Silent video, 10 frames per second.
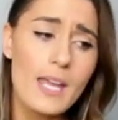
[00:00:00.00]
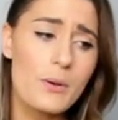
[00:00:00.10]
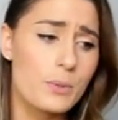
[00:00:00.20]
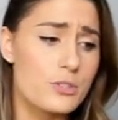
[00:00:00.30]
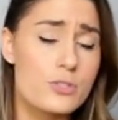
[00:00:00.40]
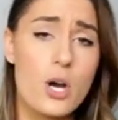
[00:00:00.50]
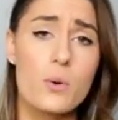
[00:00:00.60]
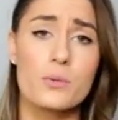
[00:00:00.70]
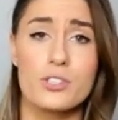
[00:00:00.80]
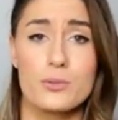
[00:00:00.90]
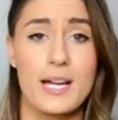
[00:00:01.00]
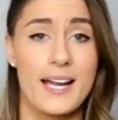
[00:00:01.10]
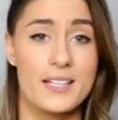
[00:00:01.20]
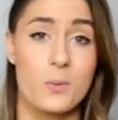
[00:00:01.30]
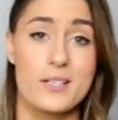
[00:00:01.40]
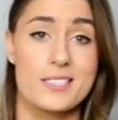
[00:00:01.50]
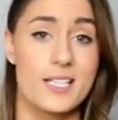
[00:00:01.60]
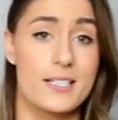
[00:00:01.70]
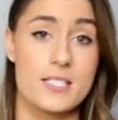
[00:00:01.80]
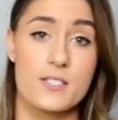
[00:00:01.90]
And when you don't, you kind of want
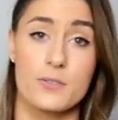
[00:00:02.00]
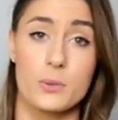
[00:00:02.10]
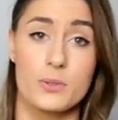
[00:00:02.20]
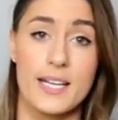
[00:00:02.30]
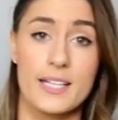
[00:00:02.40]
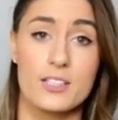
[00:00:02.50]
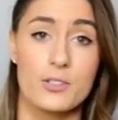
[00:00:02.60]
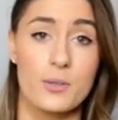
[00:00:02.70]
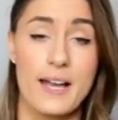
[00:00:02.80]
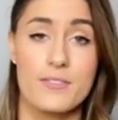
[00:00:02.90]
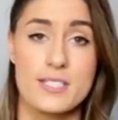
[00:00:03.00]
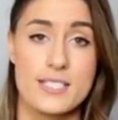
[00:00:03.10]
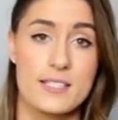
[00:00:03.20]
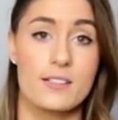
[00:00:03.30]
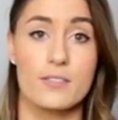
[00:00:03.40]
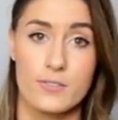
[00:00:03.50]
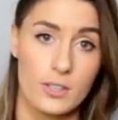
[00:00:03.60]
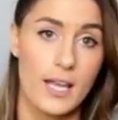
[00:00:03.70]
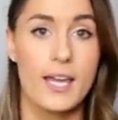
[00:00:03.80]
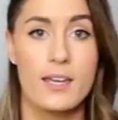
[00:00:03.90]
dense food that you don't have to sit there
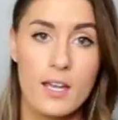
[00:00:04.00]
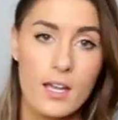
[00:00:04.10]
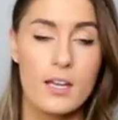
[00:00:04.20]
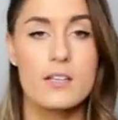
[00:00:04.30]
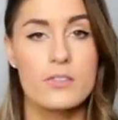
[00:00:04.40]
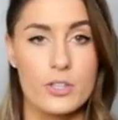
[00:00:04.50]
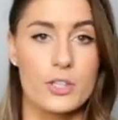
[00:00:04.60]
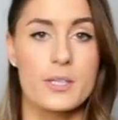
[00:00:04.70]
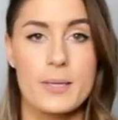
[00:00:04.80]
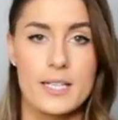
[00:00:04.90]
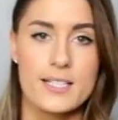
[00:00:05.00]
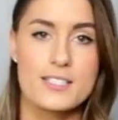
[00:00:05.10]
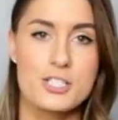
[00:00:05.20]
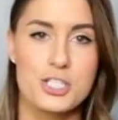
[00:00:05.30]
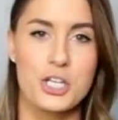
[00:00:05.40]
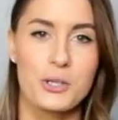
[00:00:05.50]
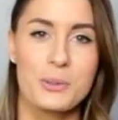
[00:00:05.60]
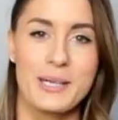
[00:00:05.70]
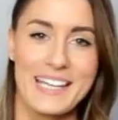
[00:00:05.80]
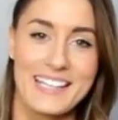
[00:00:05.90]
for like 30 minutes
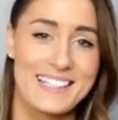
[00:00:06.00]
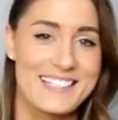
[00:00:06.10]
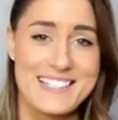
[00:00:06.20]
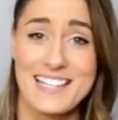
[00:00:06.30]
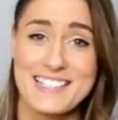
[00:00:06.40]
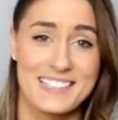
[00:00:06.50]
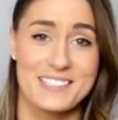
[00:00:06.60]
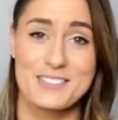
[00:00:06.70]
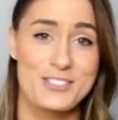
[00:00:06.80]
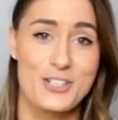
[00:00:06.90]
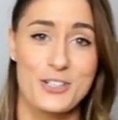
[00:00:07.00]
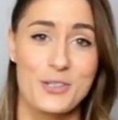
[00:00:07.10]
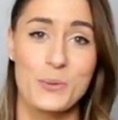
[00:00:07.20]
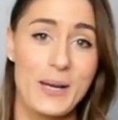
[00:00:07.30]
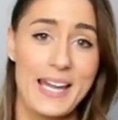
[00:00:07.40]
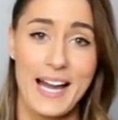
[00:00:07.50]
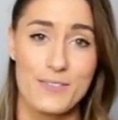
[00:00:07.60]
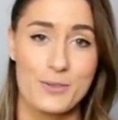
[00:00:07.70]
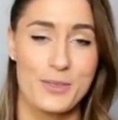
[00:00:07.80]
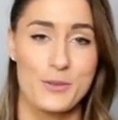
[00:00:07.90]
chewing because that's going to turn you away
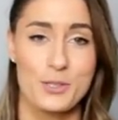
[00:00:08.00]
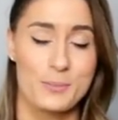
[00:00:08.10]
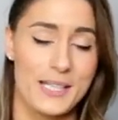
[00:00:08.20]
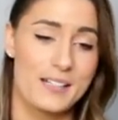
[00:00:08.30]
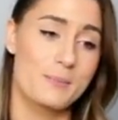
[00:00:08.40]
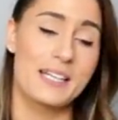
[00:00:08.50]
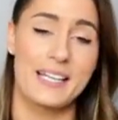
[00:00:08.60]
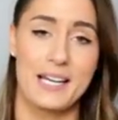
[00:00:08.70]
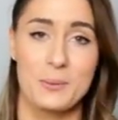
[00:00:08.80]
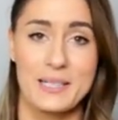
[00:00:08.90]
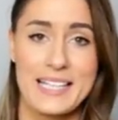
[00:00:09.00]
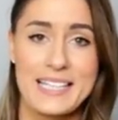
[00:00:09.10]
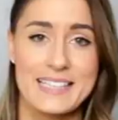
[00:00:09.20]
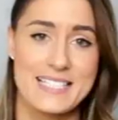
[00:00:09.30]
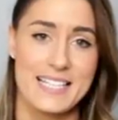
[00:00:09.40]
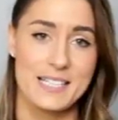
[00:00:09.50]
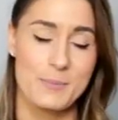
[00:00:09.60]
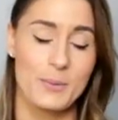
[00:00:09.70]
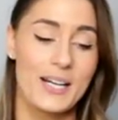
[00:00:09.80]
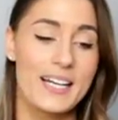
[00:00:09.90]
halfway through your plate. You're going to be like, I don't want to eat this
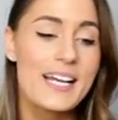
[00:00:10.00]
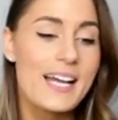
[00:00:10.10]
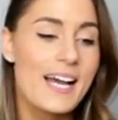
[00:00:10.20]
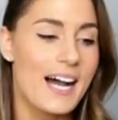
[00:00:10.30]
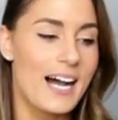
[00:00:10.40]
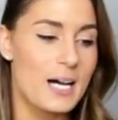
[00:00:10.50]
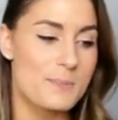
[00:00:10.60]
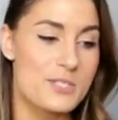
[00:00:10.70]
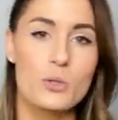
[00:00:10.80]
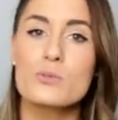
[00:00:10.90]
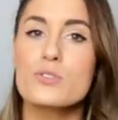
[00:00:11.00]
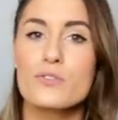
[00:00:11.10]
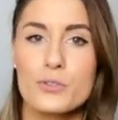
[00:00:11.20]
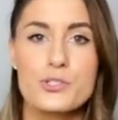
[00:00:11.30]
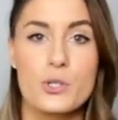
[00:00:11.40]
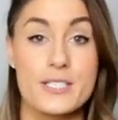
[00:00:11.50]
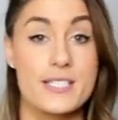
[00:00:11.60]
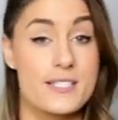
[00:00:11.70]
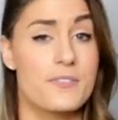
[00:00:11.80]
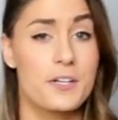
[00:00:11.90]
anymore. Um, so food
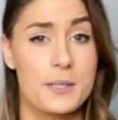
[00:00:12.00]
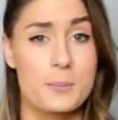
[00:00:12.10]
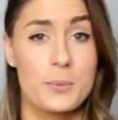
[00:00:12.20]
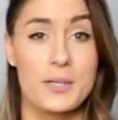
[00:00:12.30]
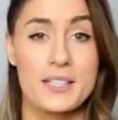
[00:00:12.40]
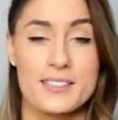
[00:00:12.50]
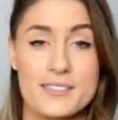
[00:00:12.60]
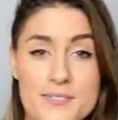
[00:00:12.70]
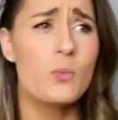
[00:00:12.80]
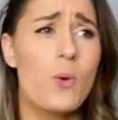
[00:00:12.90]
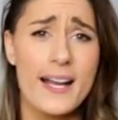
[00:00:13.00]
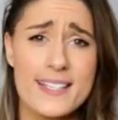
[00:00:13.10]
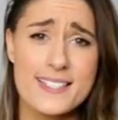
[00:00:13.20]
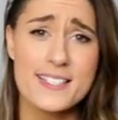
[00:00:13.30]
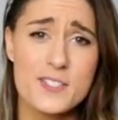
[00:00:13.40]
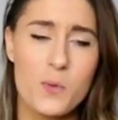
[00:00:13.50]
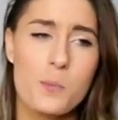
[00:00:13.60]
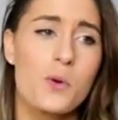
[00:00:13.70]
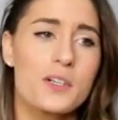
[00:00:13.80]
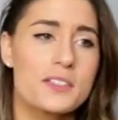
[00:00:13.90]
choice is very important. And why is this so
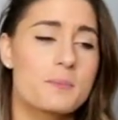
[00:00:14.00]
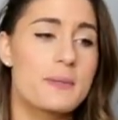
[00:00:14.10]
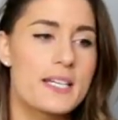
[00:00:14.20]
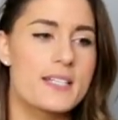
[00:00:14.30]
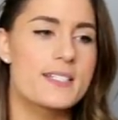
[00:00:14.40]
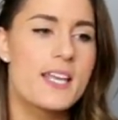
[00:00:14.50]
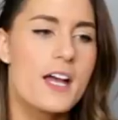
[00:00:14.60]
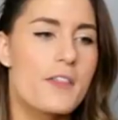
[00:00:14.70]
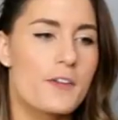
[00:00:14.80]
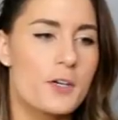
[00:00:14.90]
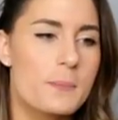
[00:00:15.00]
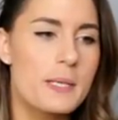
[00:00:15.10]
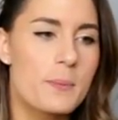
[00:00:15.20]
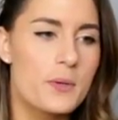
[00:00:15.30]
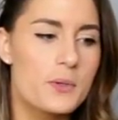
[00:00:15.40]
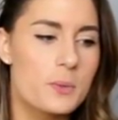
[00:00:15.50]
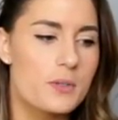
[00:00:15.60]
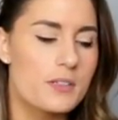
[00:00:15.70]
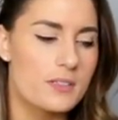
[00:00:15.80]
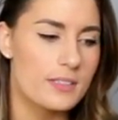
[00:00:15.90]
important? Because there are people who
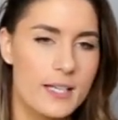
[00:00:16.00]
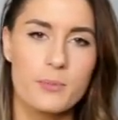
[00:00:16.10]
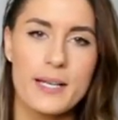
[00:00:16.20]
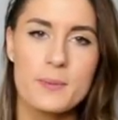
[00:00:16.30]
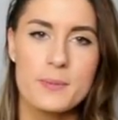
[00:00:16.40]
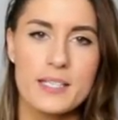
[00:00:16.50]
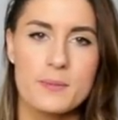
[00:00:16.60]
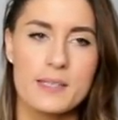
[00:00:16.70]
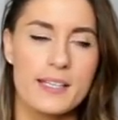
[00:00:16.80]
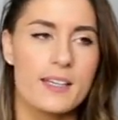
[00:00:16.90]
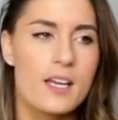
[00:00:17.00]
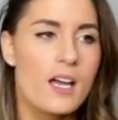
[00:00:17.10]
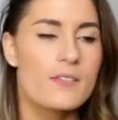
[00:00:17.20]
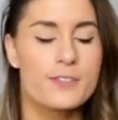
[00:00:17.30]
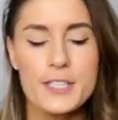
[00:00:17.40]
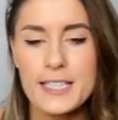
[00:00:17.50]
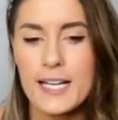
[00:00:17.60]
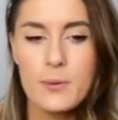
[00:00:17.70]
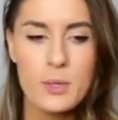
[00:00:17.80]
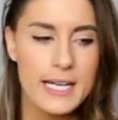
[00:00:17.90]
will like write me and be like, Florina,
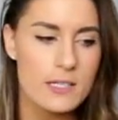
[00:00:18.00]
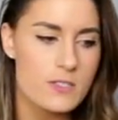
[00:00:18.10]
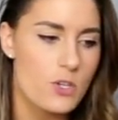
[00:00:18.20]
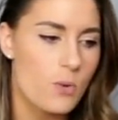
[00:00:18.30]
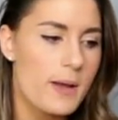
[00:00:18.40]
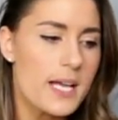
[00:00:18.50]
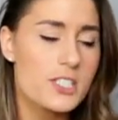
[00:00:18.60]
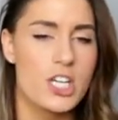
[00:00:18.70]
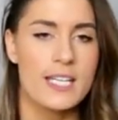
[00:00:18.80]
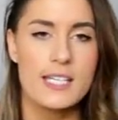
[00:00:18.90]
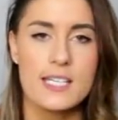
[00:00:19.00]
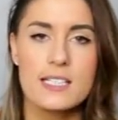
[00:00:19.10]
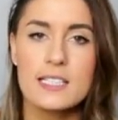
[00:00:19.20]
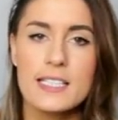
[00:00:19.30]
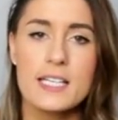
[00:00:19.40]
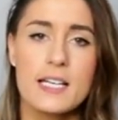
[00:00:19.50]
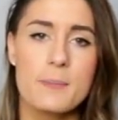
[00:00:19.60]
I work out so much. I eat clean.